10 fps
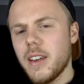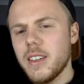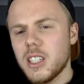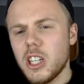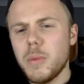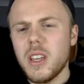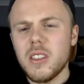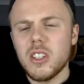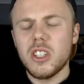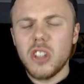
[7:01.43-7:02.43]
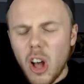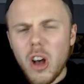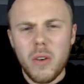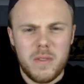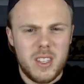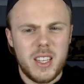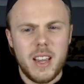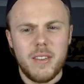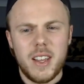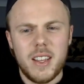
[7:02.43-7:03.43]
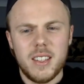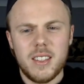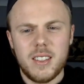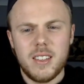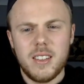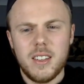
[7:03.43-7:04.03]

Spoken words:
it's going to be at the start of the series.